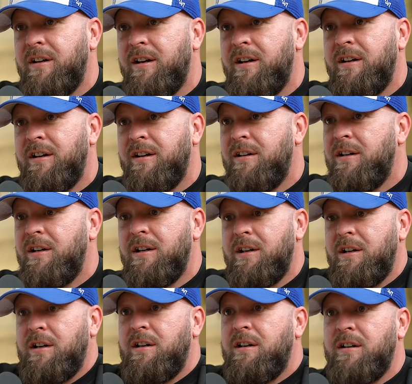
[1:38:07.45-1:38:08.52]
They're
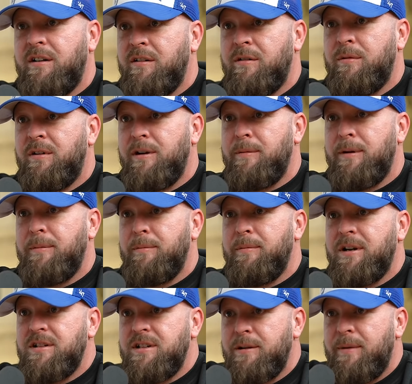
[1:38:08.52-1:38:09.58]
not worried about
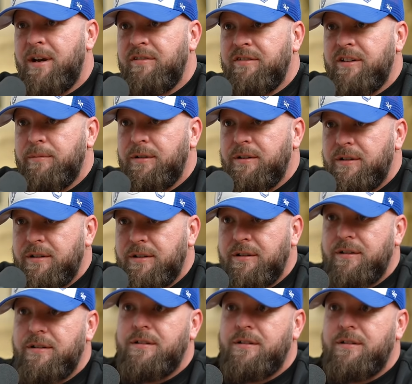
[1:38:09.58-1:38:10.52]
being punched in the mouth anymore.